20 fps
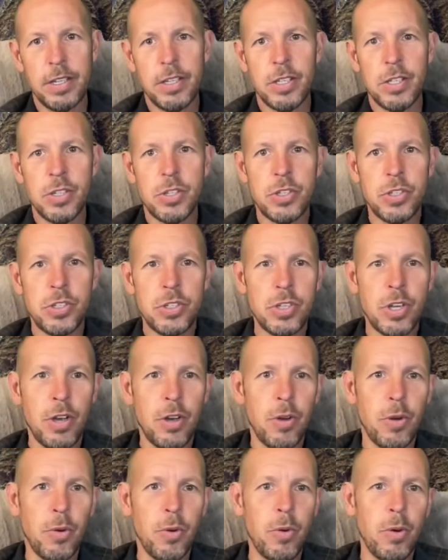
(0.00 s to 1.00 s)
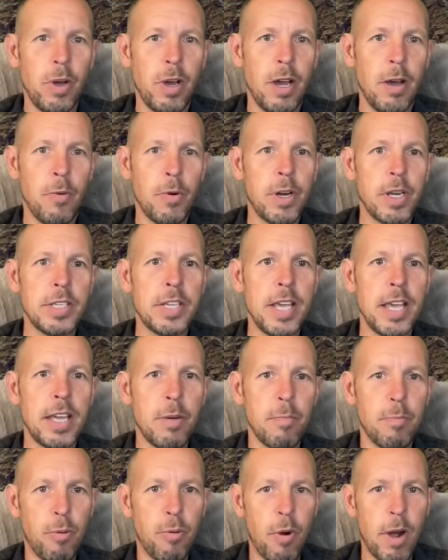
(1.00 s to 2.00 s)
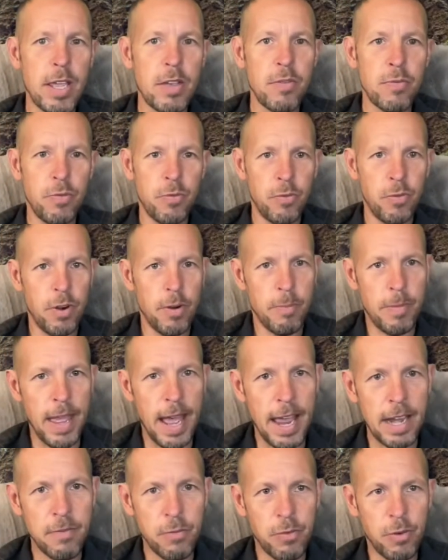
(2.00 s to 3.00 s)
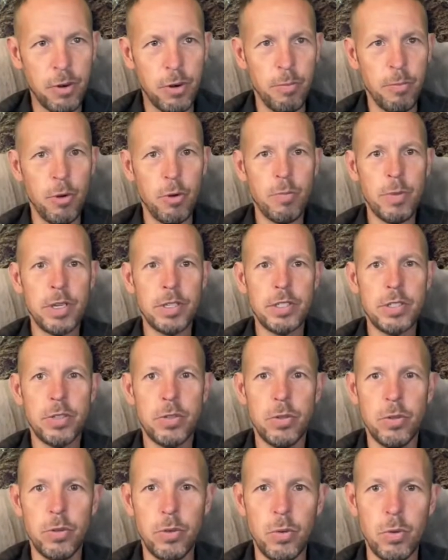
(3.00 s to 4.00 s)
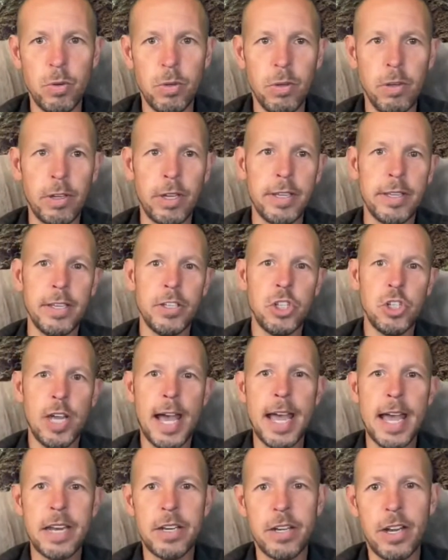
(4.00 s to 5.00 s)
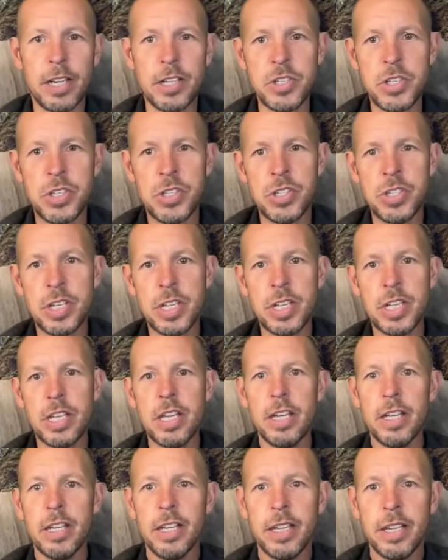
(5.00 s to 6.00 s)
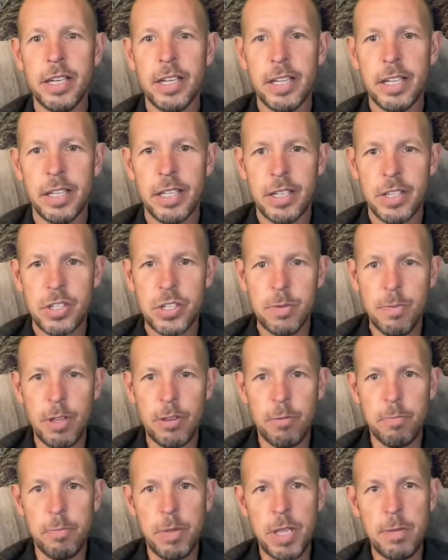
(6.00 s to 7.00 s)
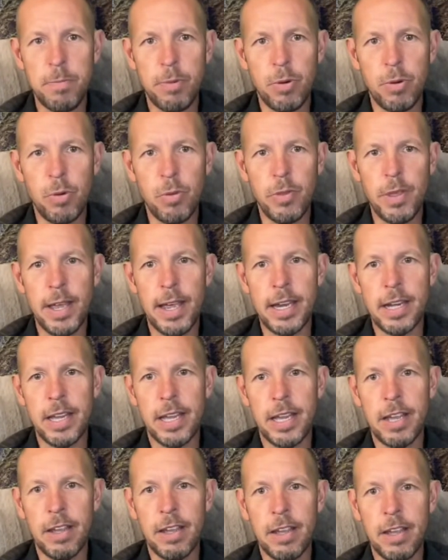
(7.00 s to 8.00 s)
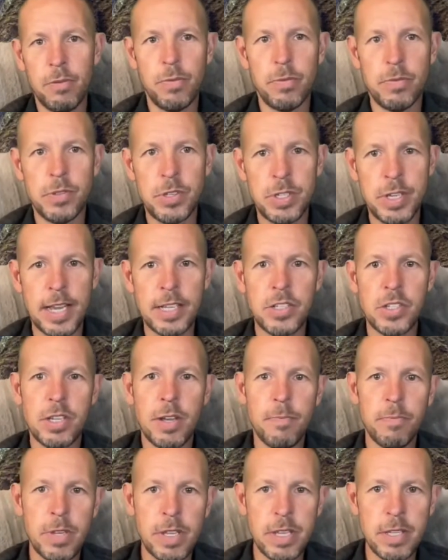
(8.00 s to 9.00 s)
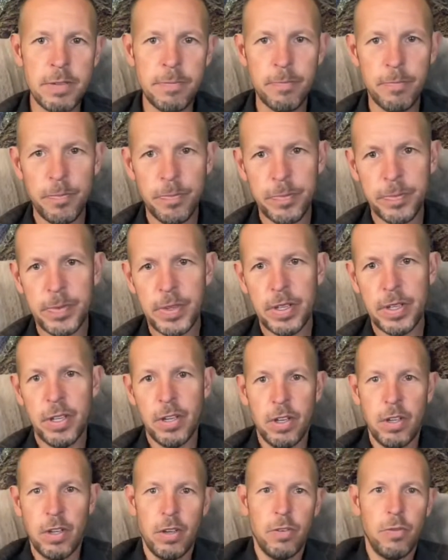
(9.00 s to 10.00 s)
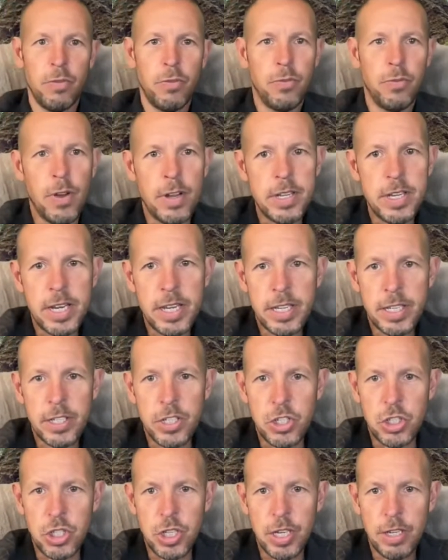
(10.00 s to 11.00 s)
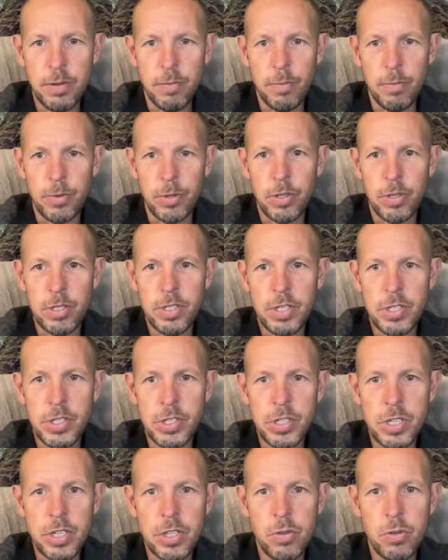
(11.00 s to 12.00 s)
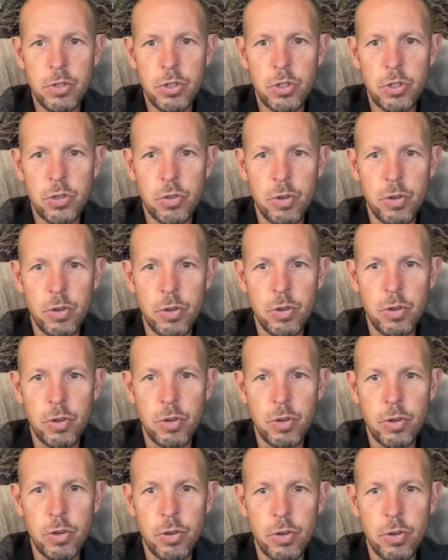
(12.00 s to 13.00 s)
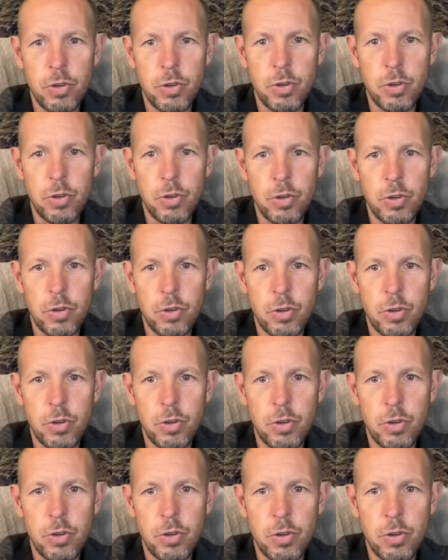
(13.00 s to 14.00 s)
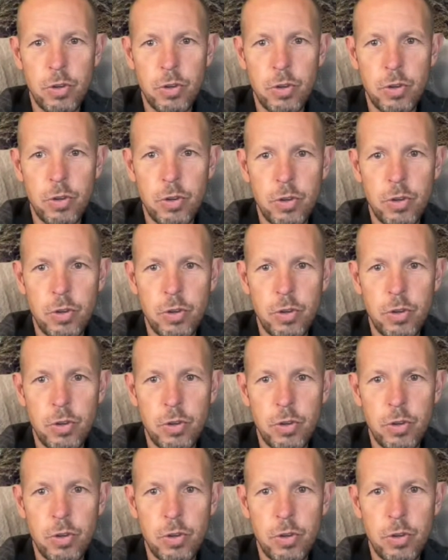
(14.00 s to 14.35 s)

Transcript: So I want to take a break from that for a moment to look at the chat, and I see some other people that have said something. Funding Jim, good to see you streaming. Well, thank you, sir.